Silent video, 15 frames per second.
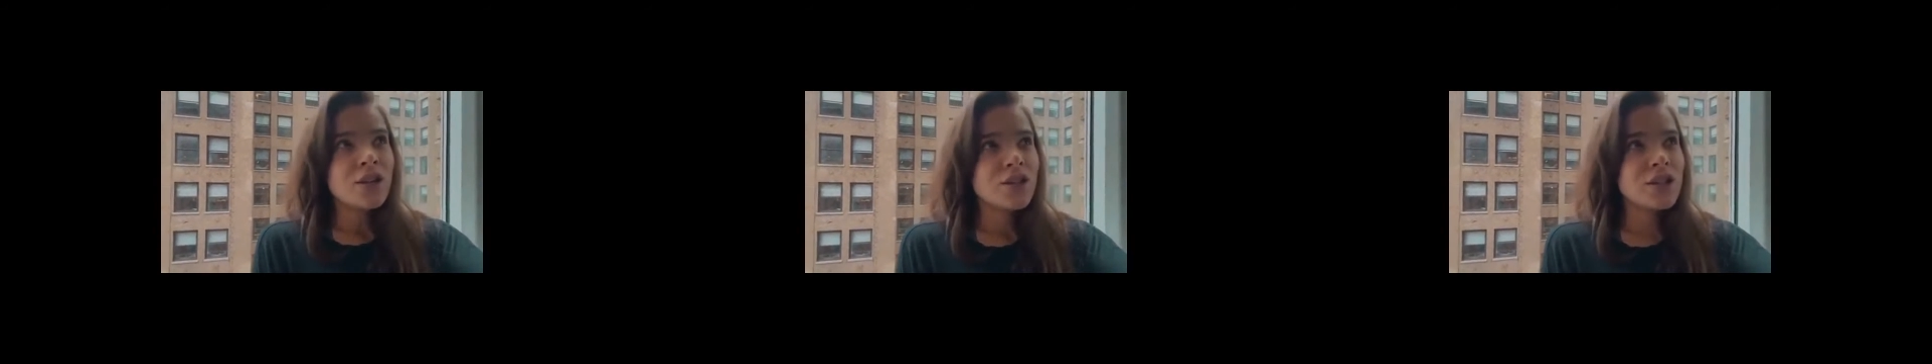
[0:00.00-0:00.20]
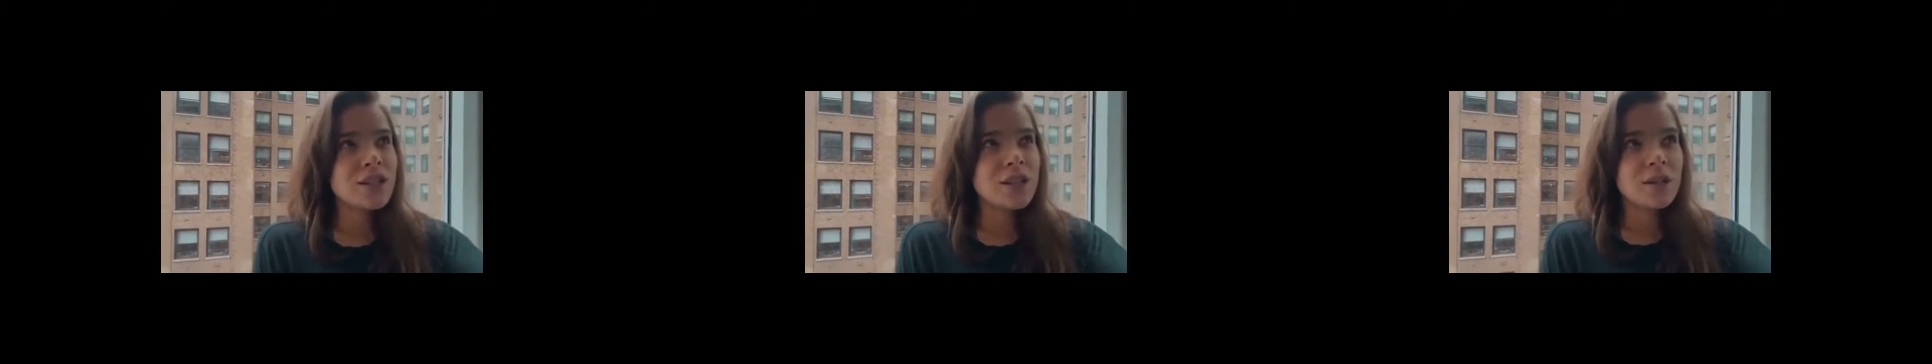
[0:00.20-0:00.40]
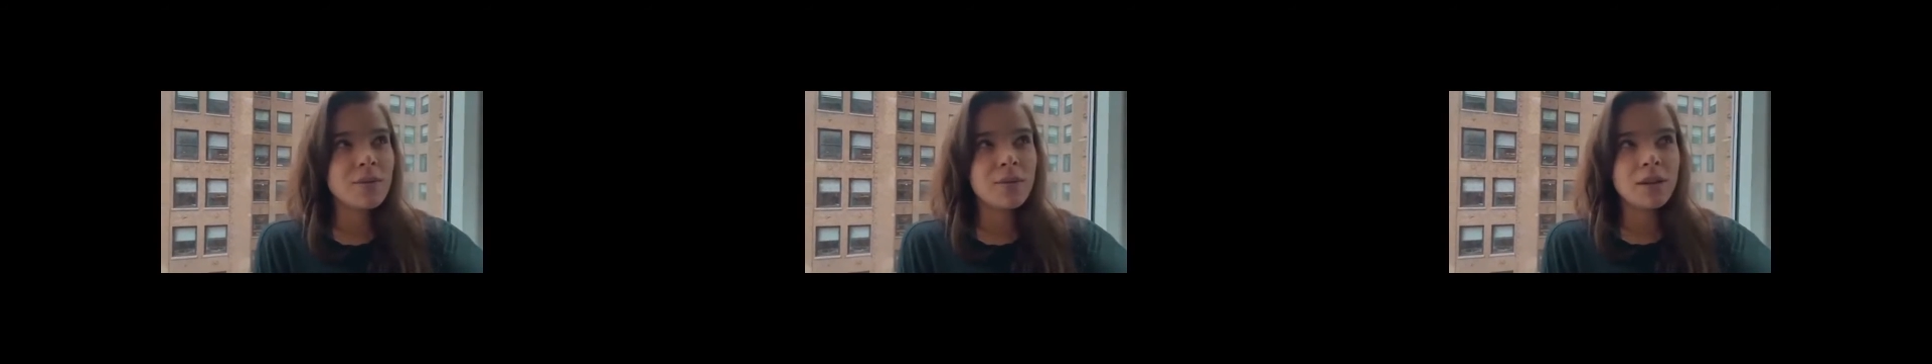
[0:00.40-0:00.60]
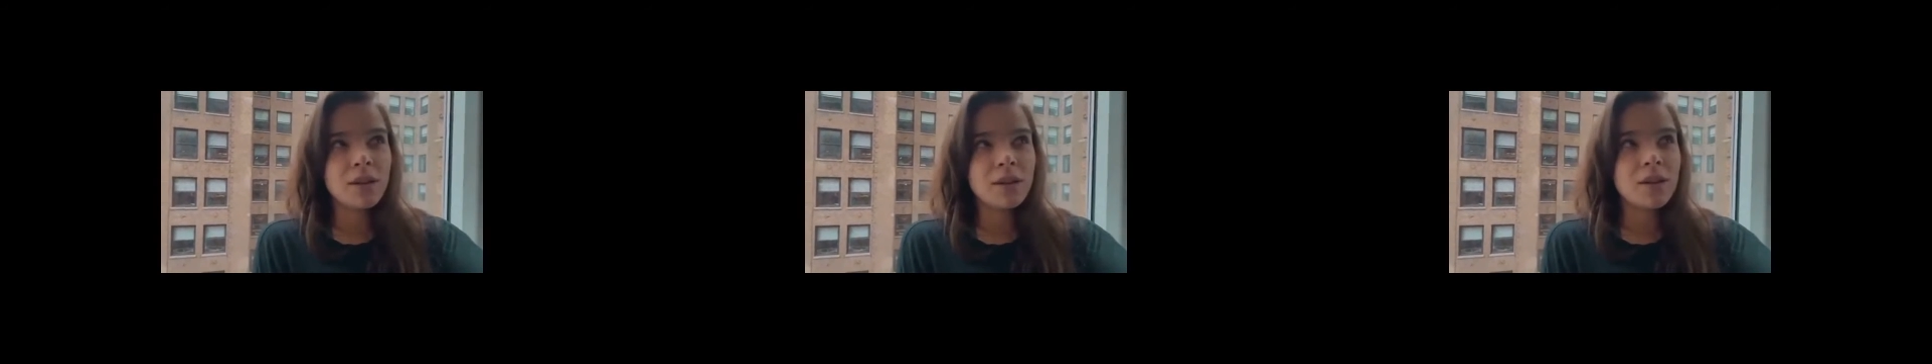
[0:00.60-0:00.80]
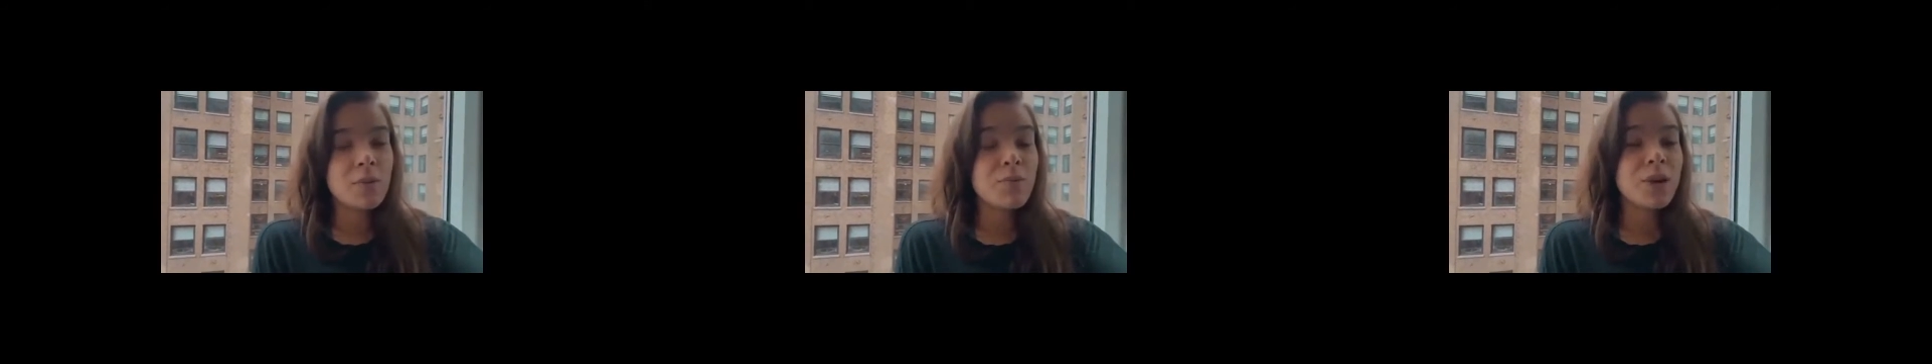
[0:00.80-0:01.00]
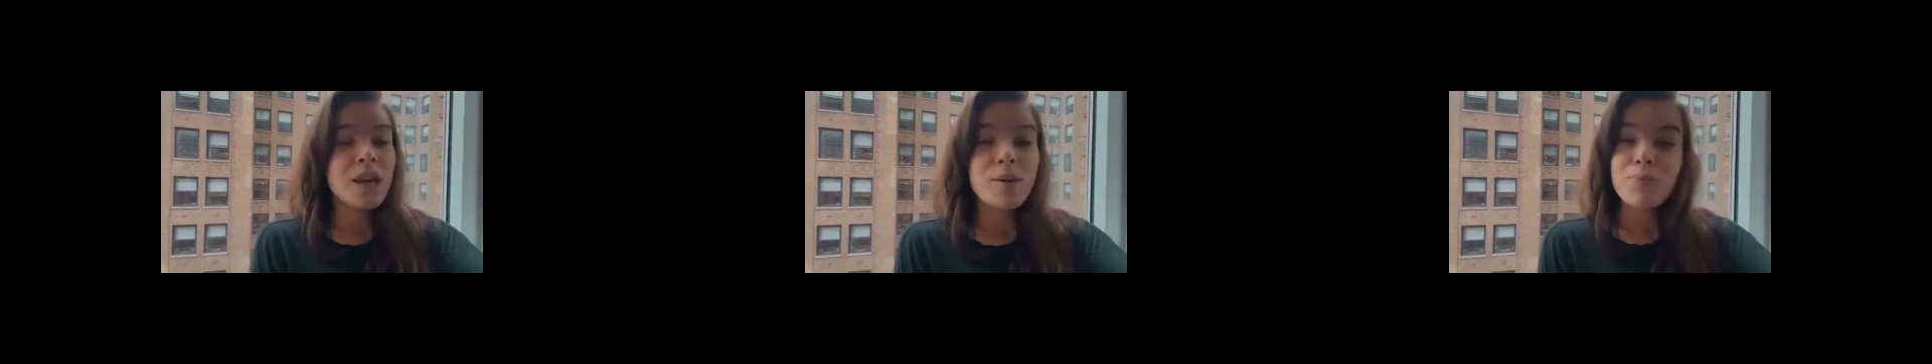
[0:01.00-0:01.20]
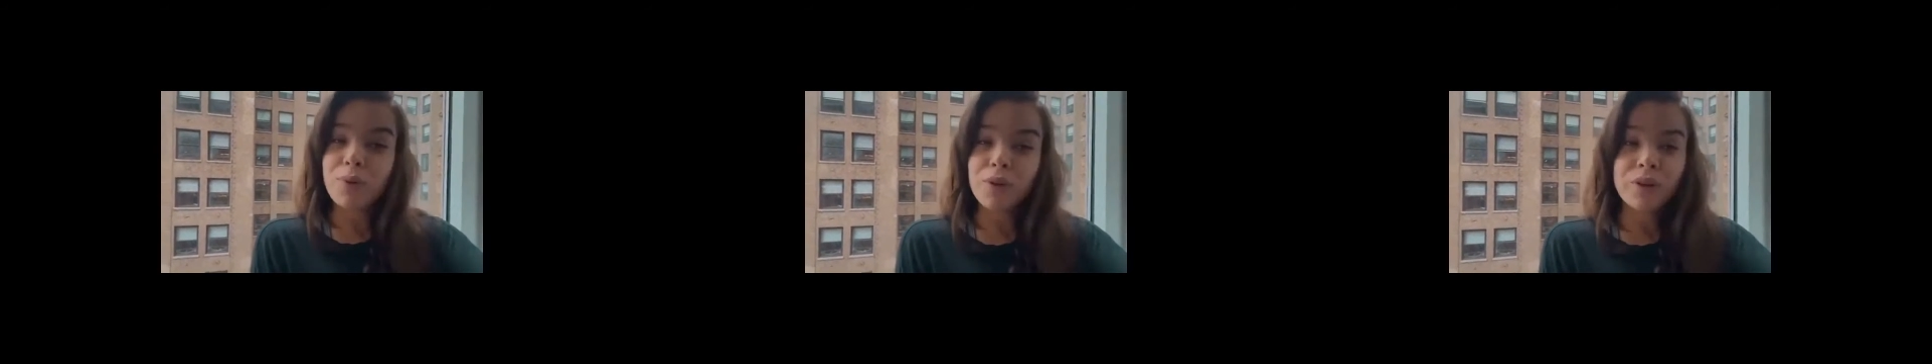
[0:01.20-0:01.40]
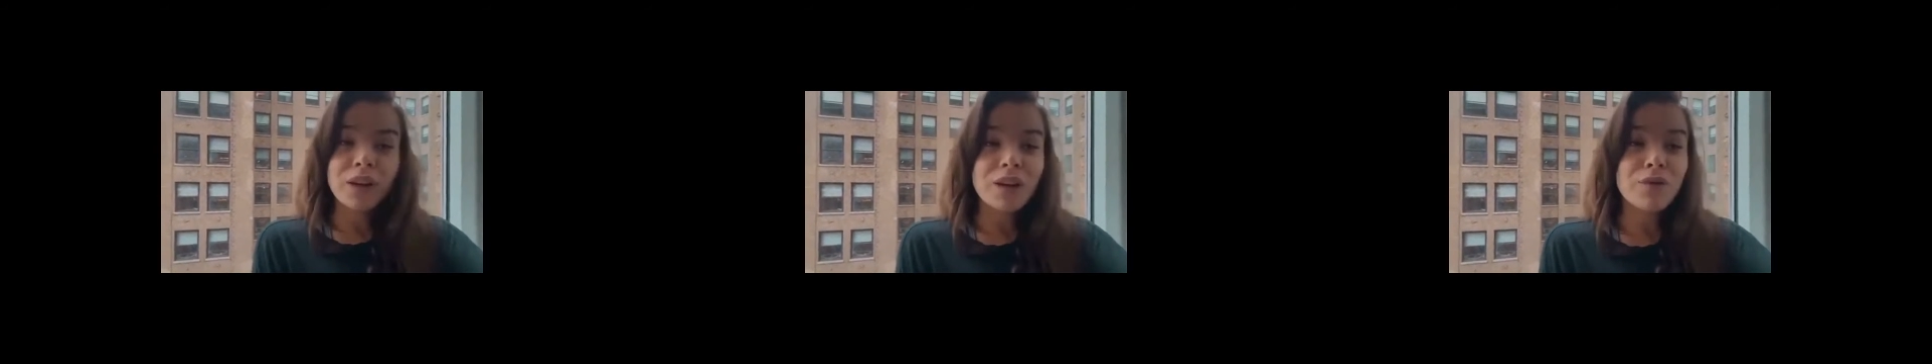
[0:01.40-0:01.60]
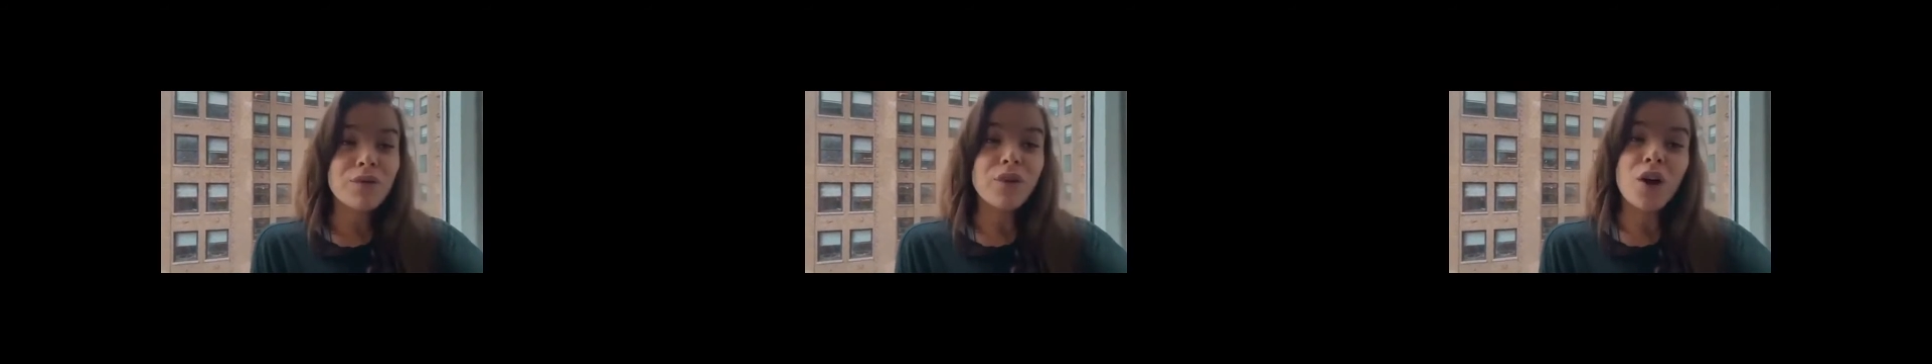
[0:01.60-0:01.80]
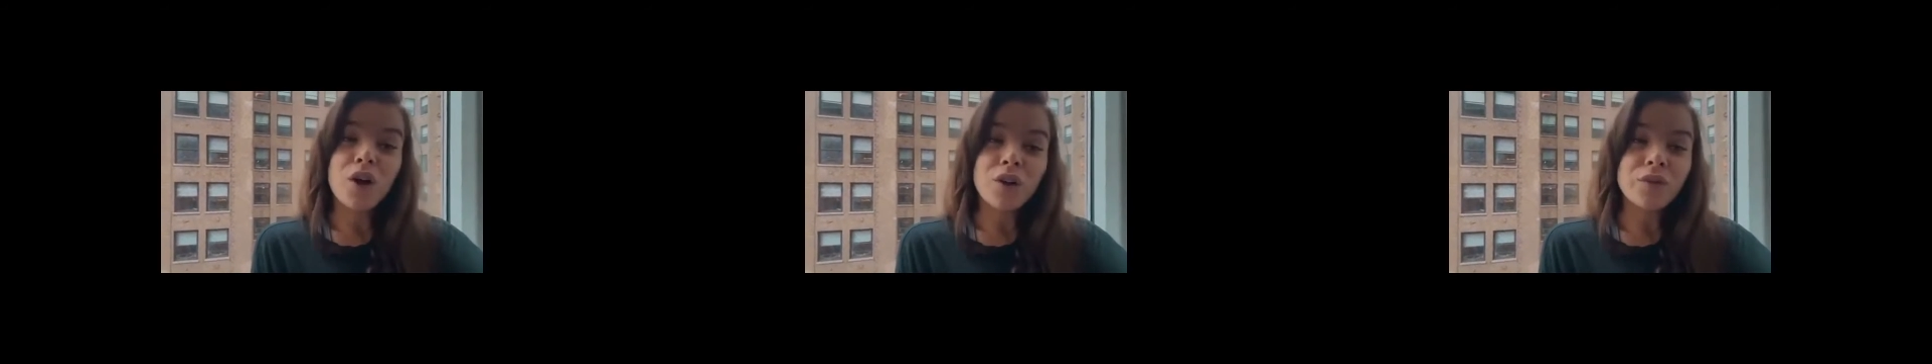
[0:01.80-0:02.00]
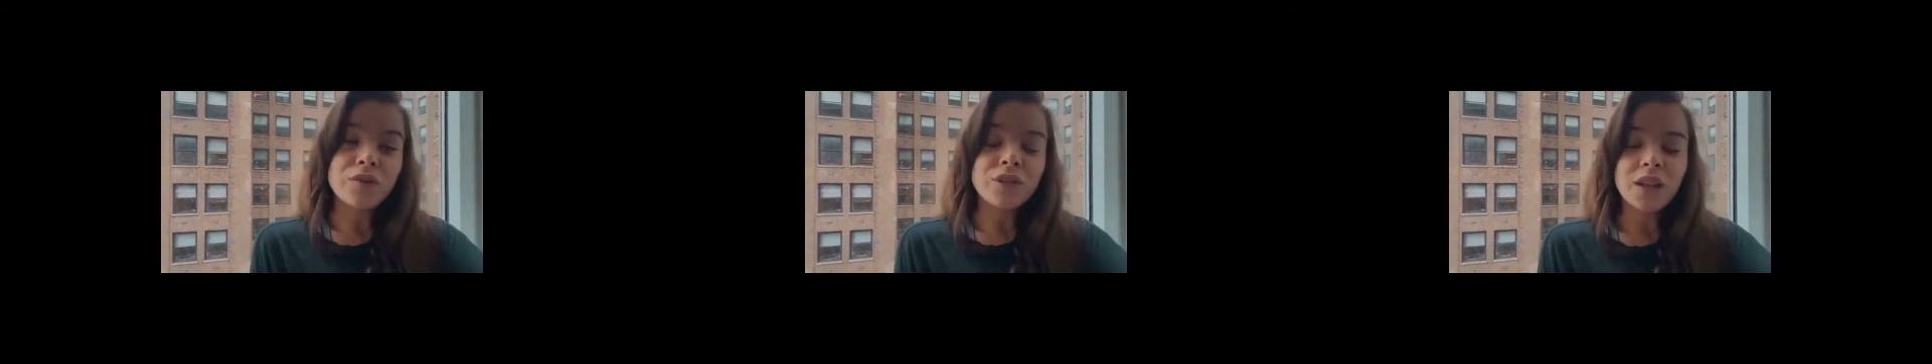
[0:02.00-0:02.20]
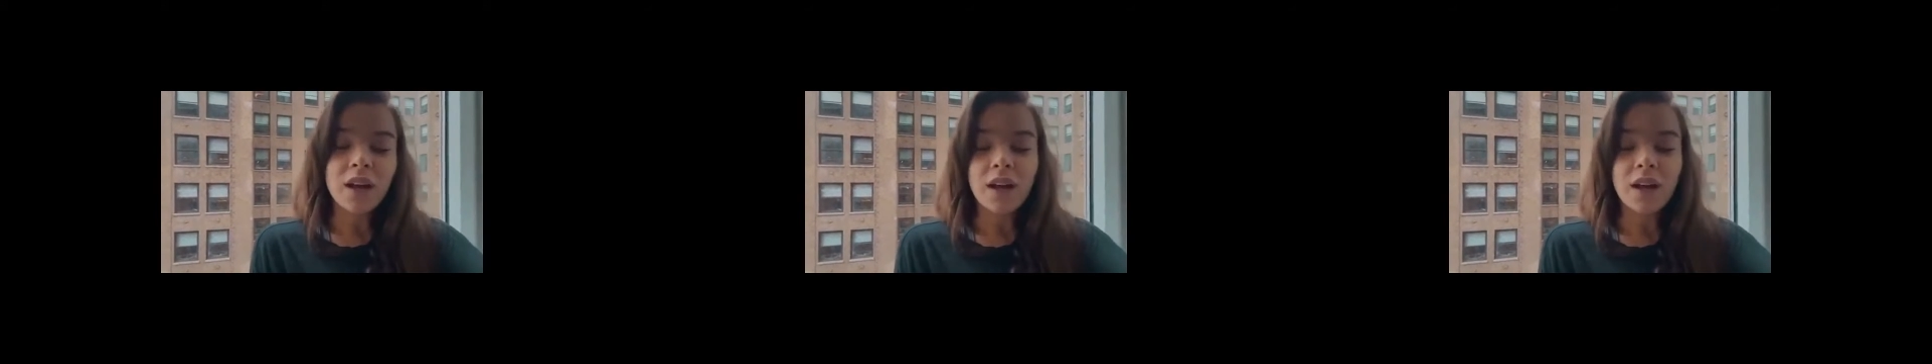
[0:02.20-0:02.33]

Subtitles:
just the people involved